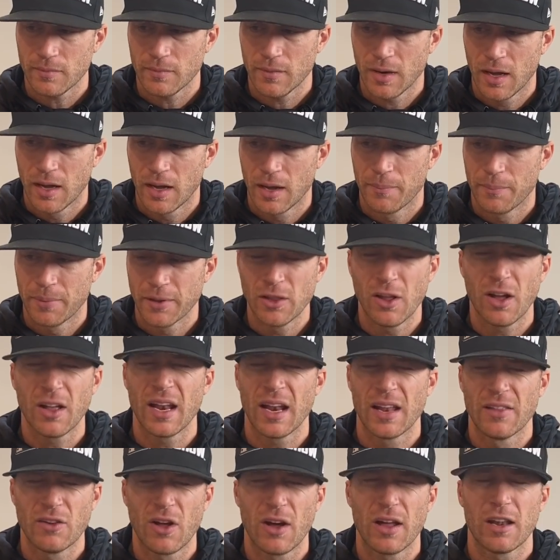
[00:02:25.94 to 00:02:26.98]
uh, but not,
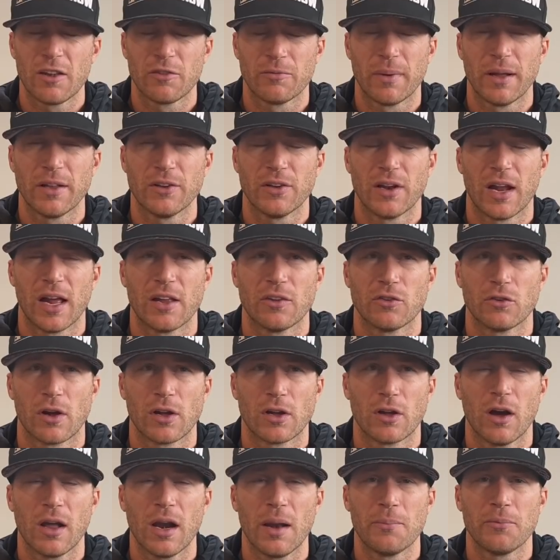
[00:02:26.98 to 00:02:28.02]
not as much in high school. I
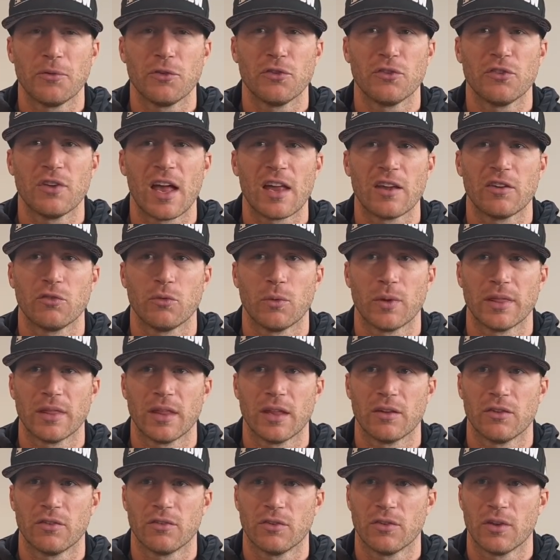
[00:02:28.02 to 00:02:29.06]
got obsessed with
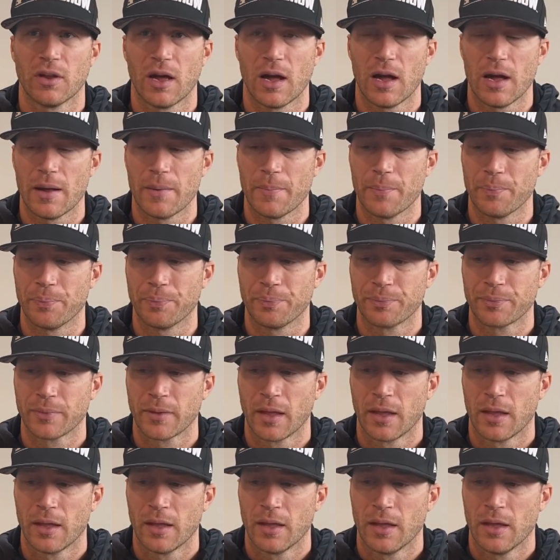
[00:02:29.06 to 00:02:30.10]
this, um,
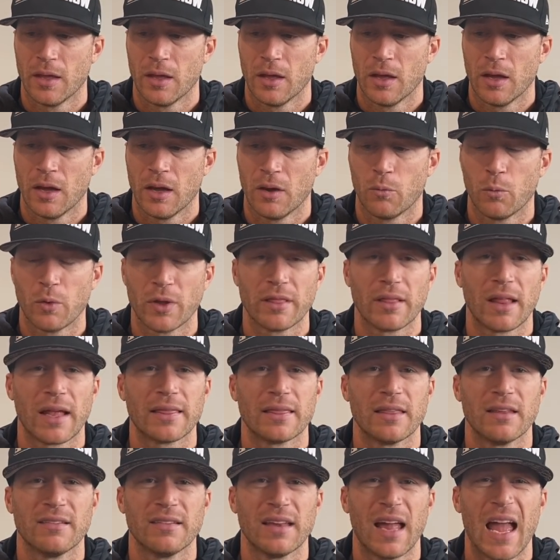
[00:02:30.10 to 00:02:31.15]
with like
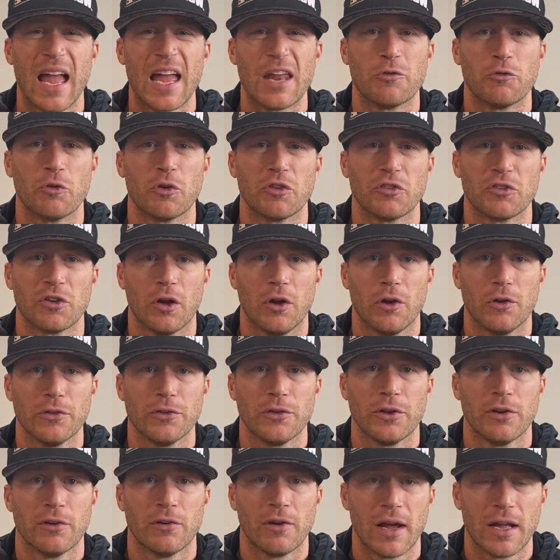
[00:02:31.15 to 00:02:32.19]
this end
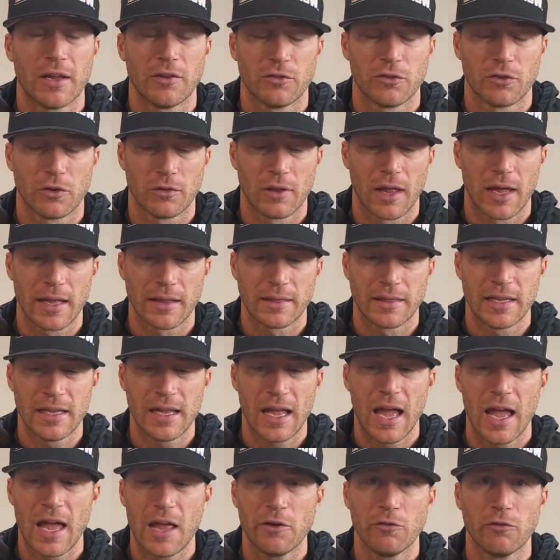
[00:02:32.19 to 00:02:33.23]
result, right? So like the
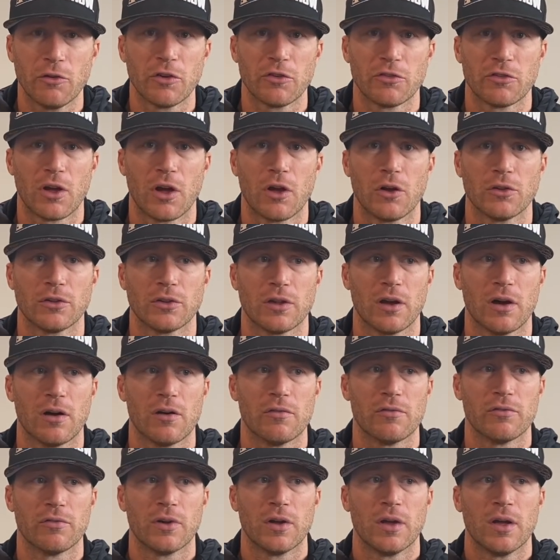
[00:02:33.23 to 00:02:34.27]
end result
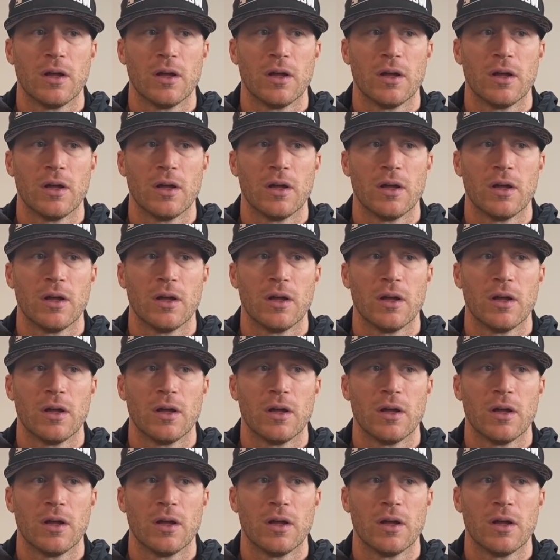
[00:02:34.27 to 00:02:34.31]
of